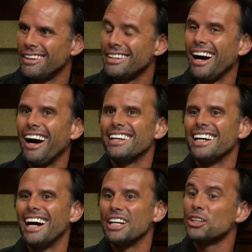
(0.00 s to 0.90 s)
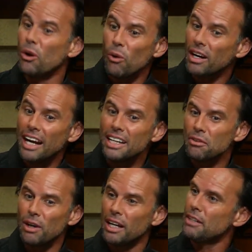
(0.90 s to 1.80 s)
Yeah, yeah. You know what? I
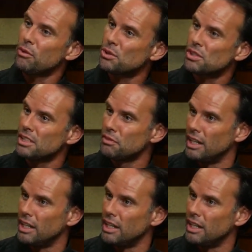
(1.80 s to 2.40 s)
never, I never received